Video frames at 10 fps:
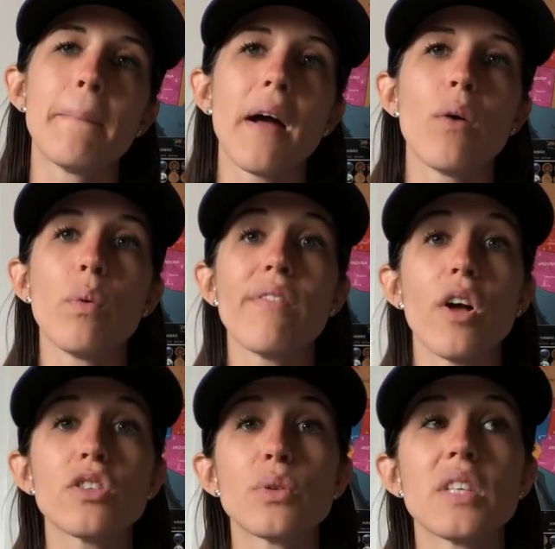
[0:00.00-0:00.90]
but we've
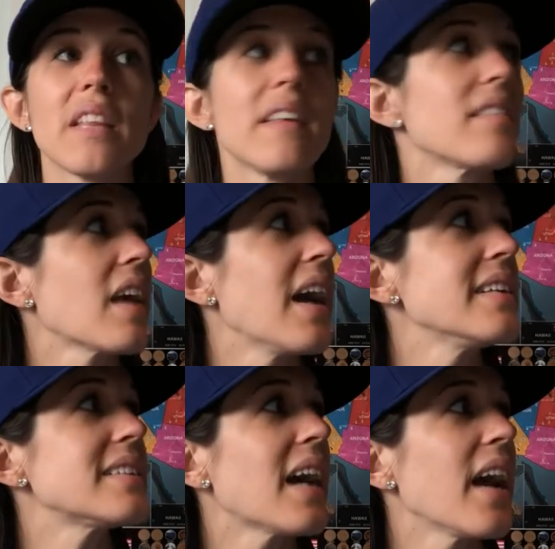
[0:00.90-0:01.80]
also seen these
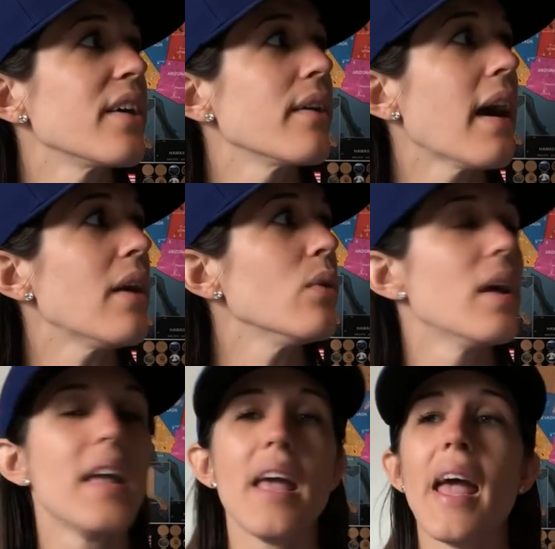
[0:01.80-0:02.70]
guys tire out
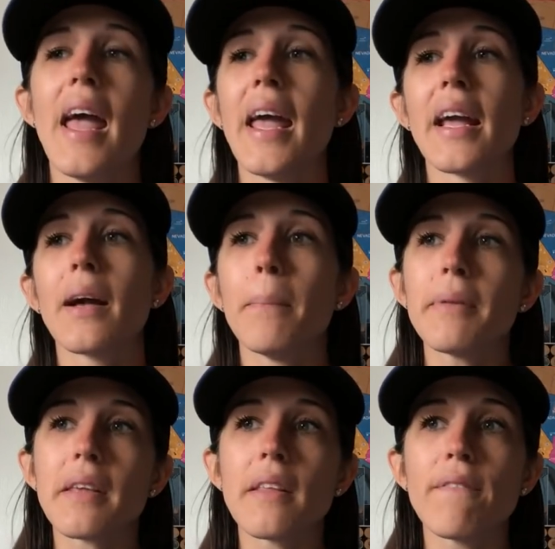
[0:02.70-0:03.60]
and
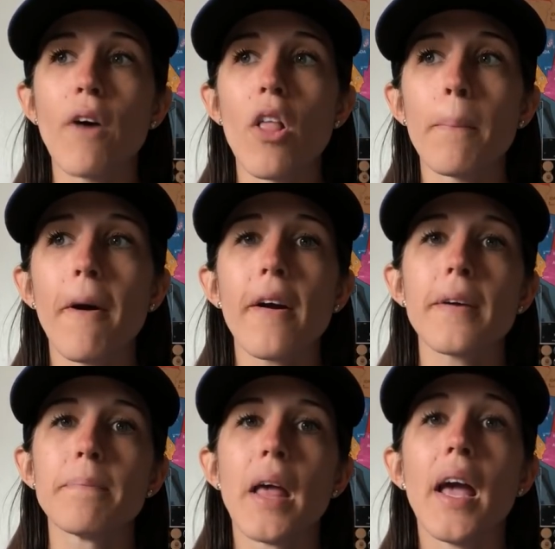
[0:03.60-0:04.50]
completely fall apart.